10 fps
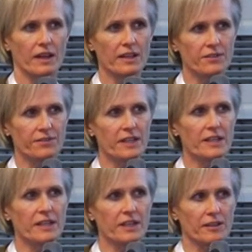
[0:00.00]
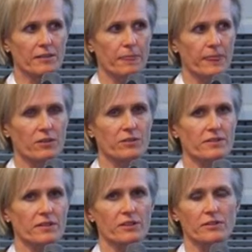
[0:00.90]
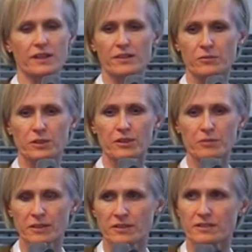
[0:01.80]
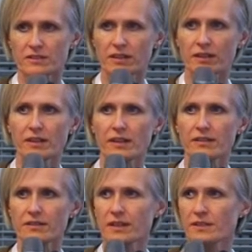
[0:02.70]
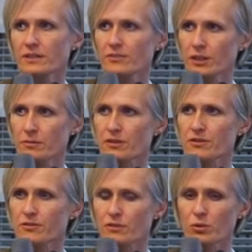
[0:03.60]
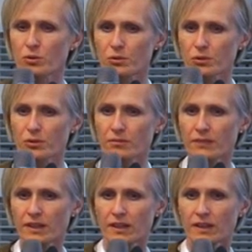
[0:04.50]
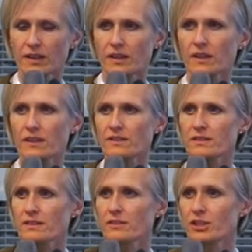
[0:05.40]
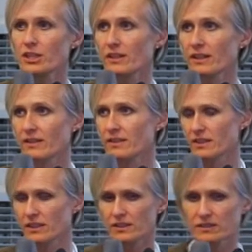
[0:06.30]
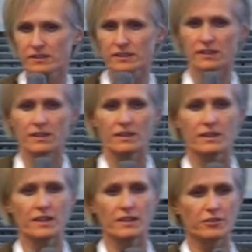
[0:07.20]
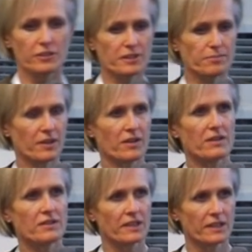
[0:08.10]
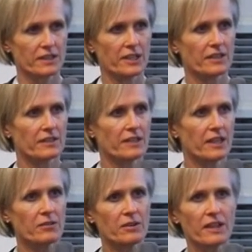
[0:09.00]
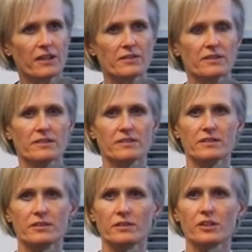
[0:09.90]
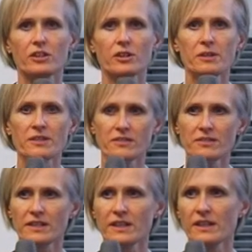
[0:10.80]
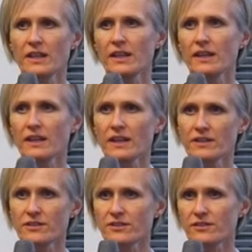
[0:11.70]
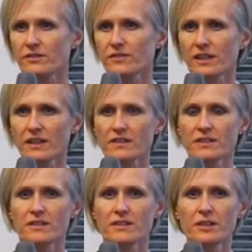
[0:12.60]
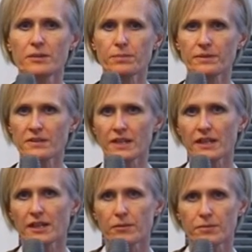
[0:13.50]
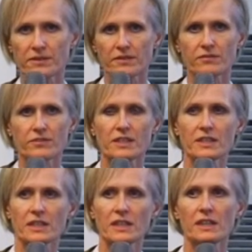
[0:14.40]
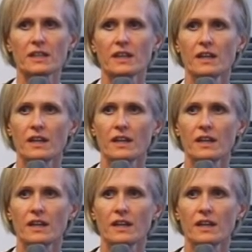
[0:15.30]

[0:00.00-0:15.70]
And then finally, also, I think one of the most exciting developments of all is gene editing. The CRISPR technique now allows us to go into DNA and to sort of cut and snip and take out pieces of DNA